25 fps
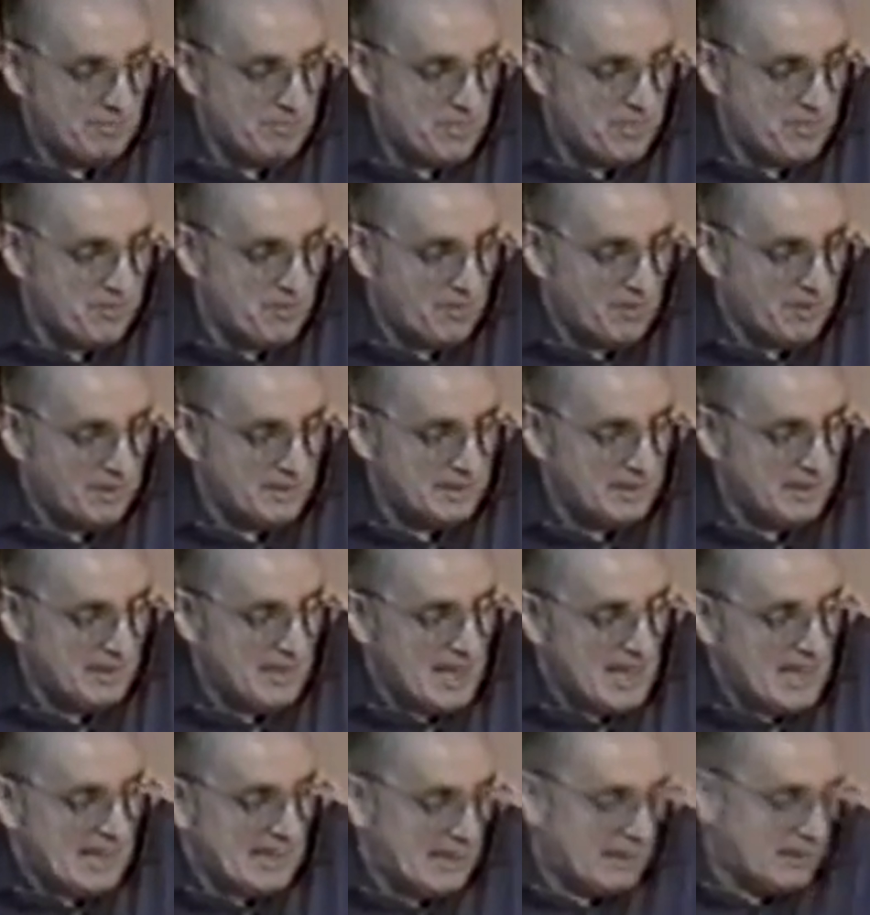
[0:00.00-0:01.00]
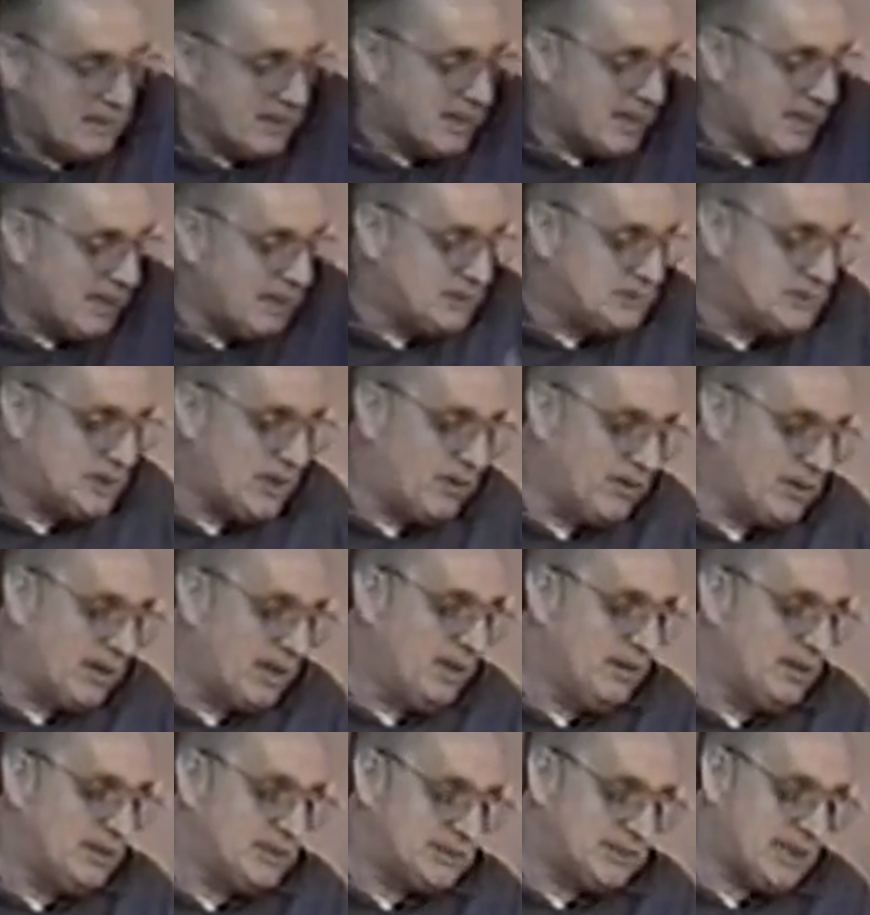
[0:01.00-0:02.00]
from thought. Now look at
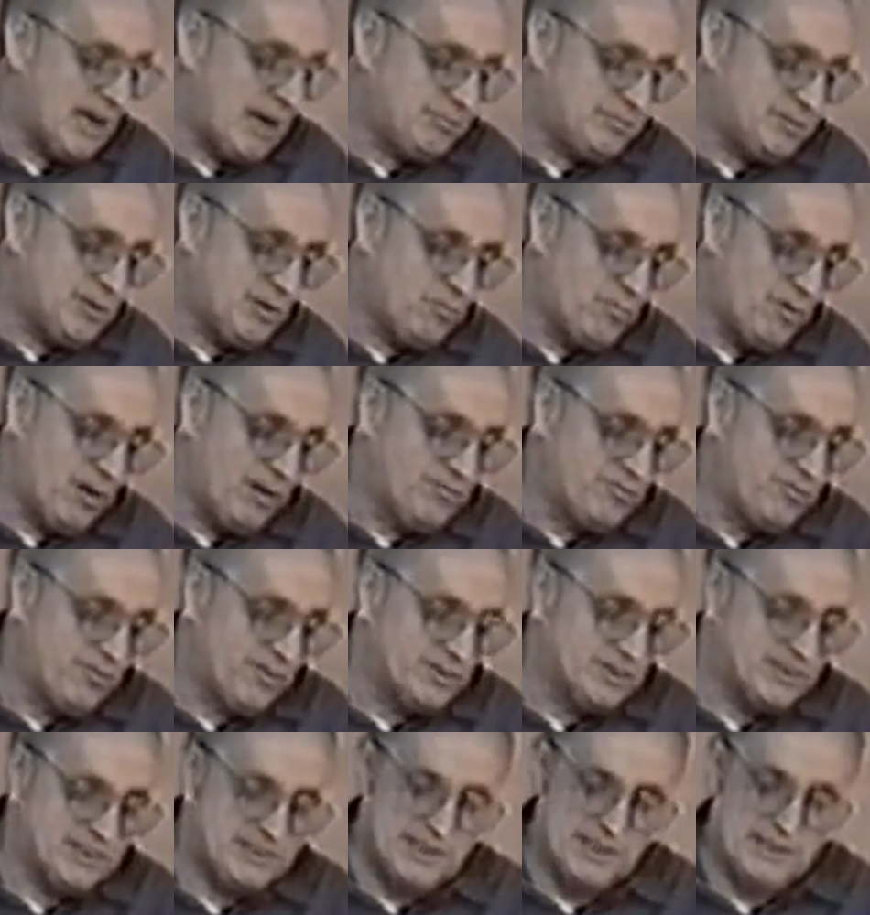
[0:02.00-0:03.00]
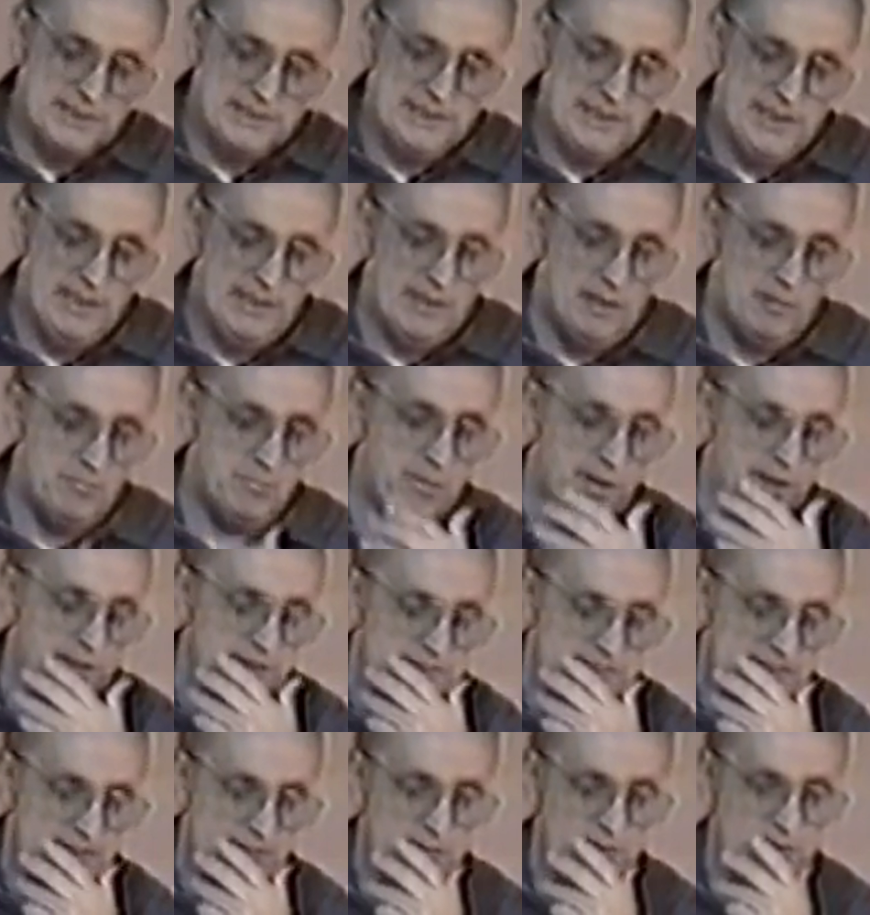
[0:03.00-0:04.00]
Jonah chapter 1, verse 16 on
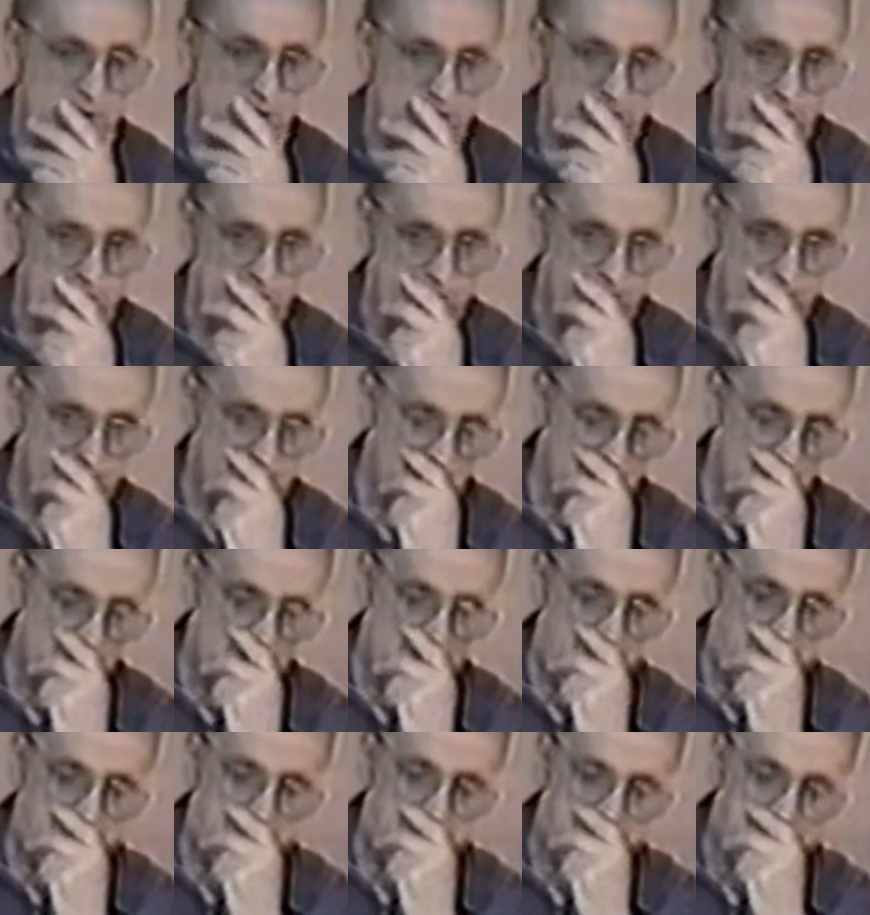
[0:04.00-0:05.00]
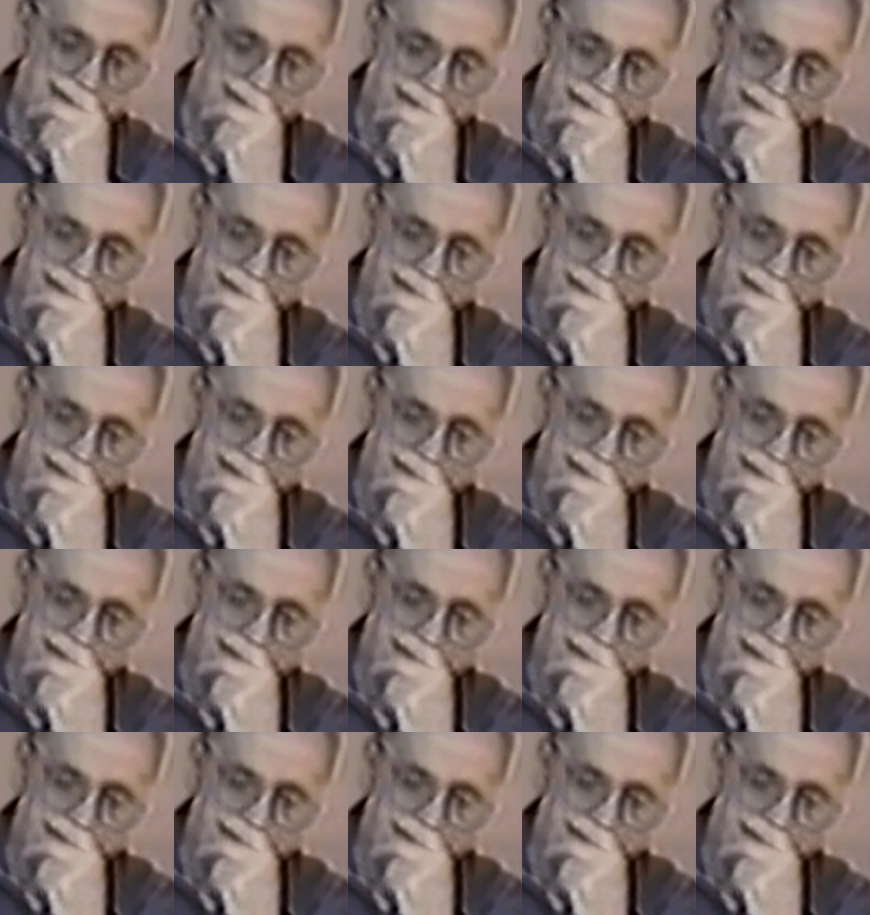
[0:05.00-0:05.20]
page 751.